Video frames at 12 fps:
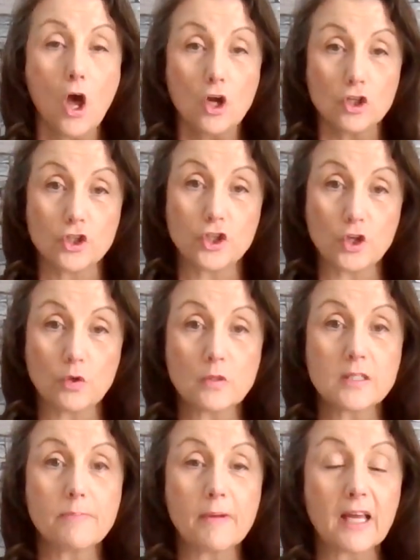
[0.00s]

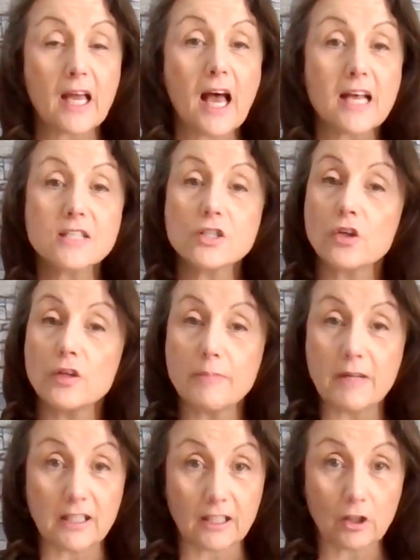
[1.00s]
shoes because you're going to
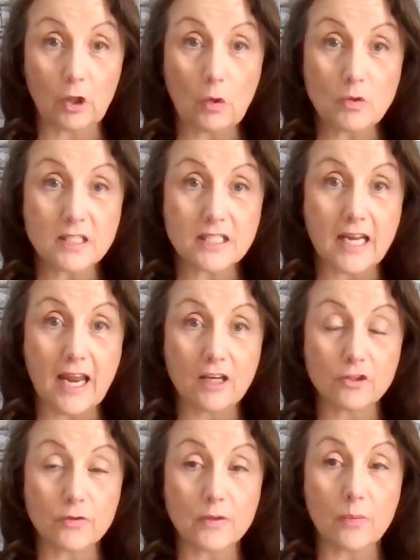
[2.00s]
be in an enclosed
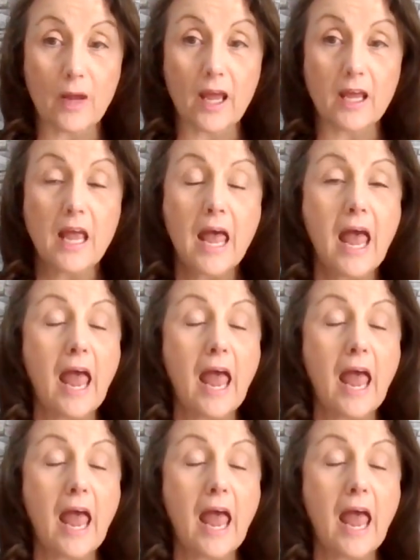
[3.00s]
entryway